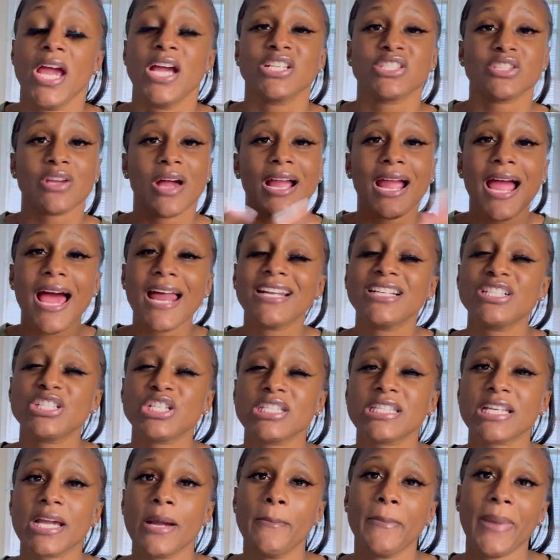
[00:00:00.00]
So I kind of
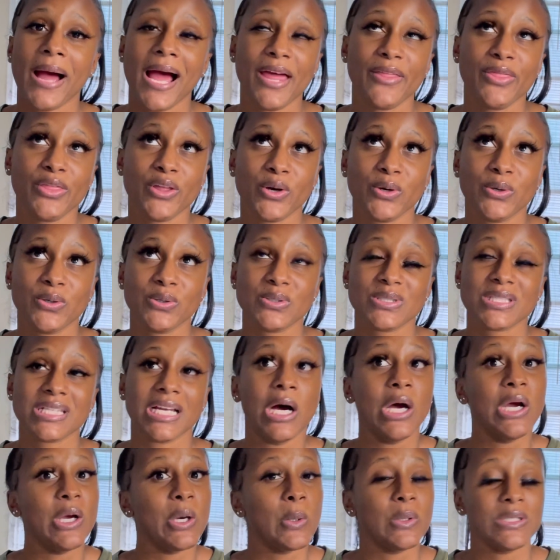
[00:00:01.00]
just combine those
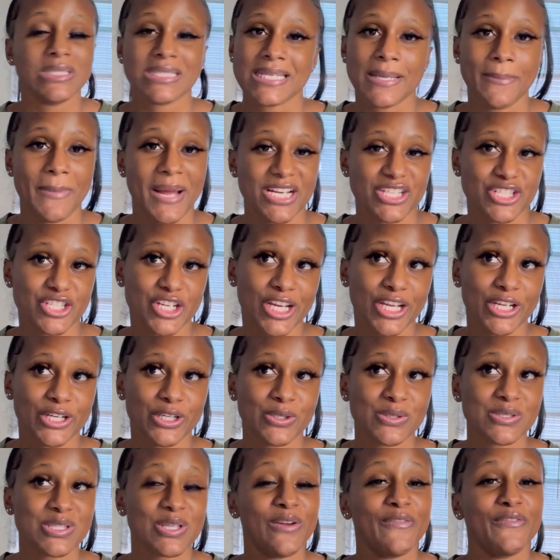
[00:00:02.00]
onto my
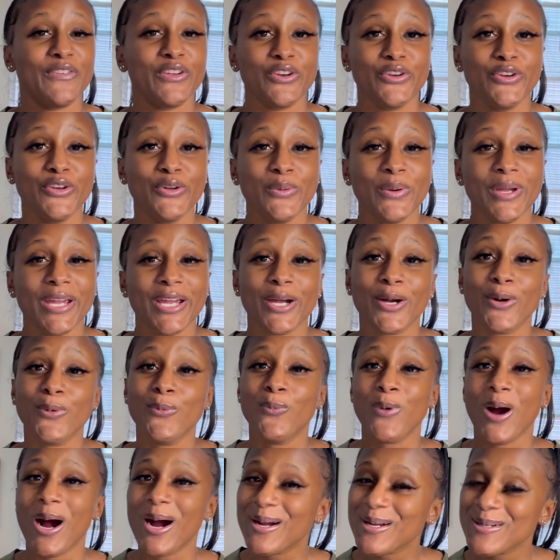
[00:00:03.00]
channel. So if you're new here,
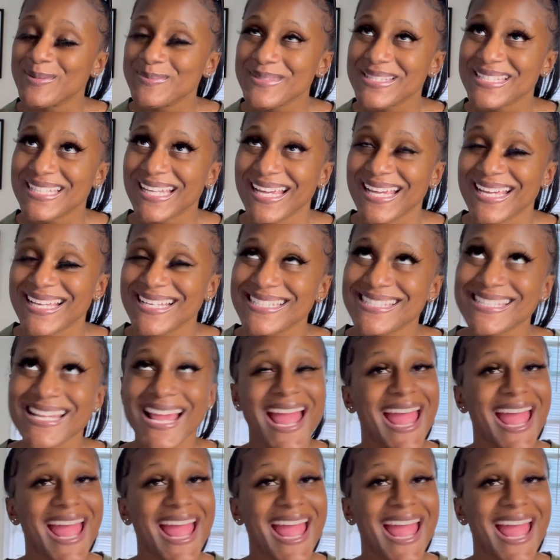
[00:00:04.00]
welcome, sis.